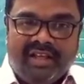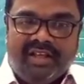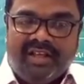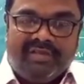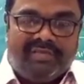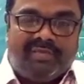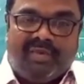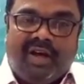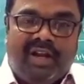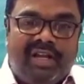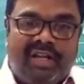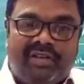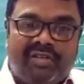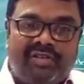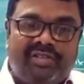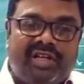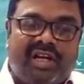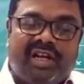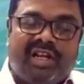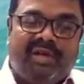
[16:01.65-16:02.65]
If
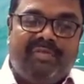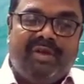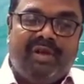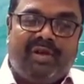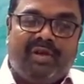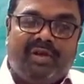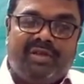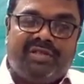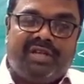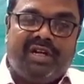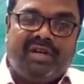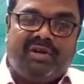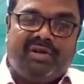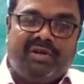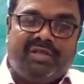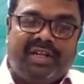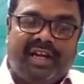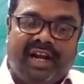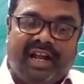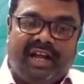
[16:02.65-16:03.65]
molecules are coming closer and
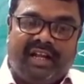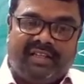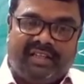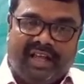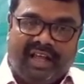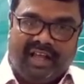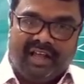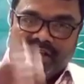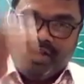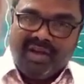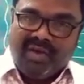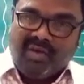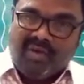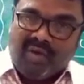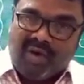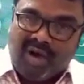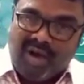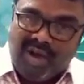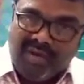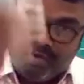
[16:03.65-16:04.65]
closer,
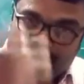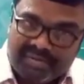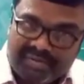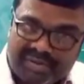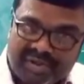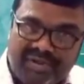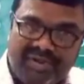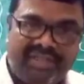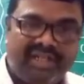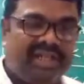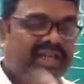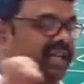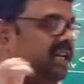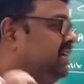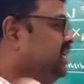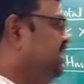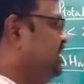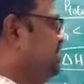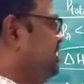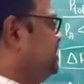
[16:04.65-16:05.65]
volume of solution
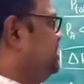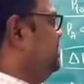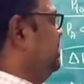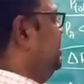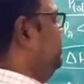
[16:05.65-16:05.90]
decreases.